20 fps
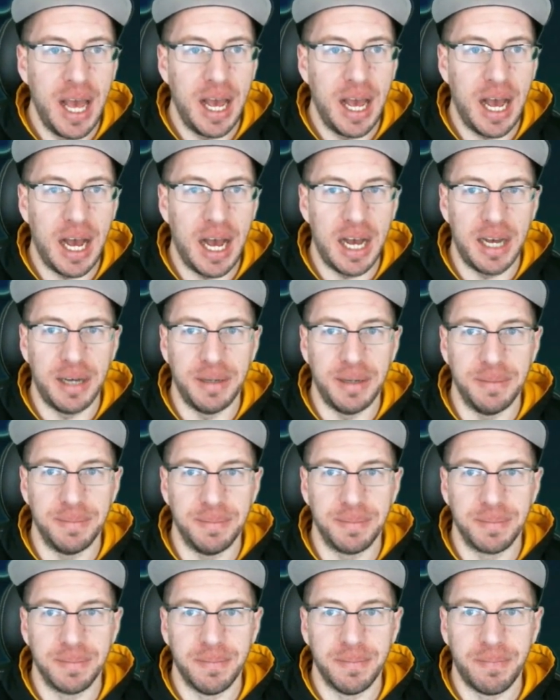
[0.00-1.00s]

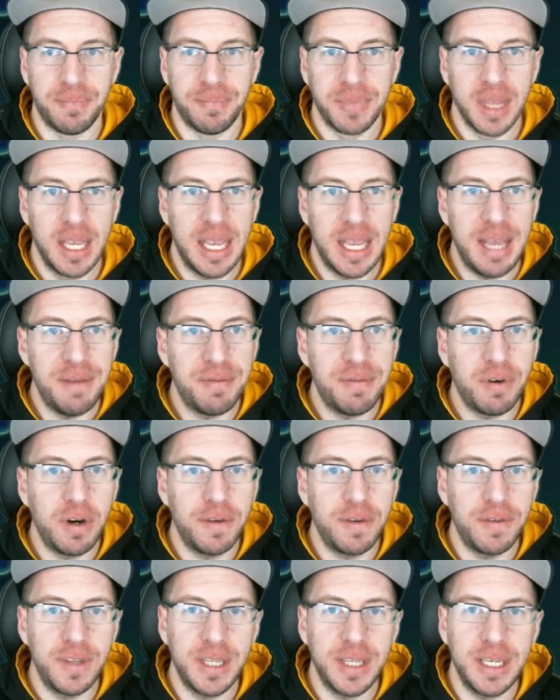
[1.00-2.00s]
And
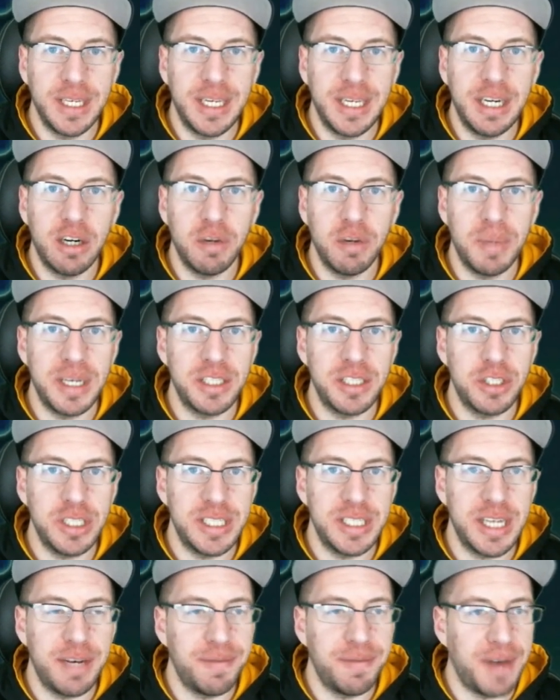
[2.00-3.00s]
for the hero mastery
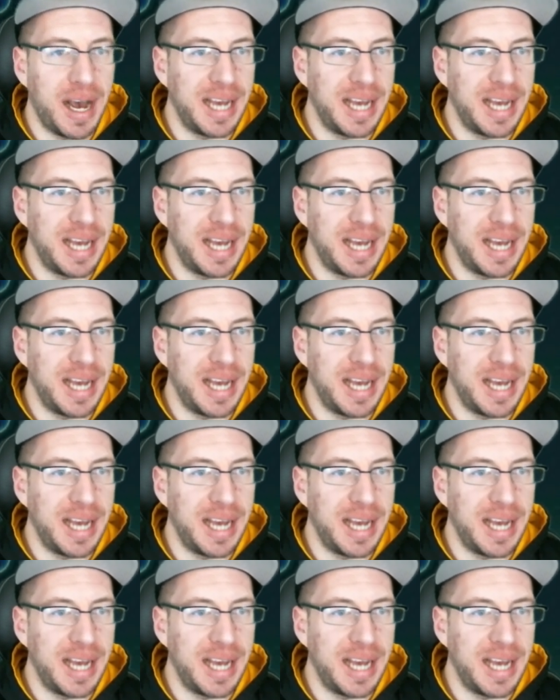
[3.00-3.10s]
stuff,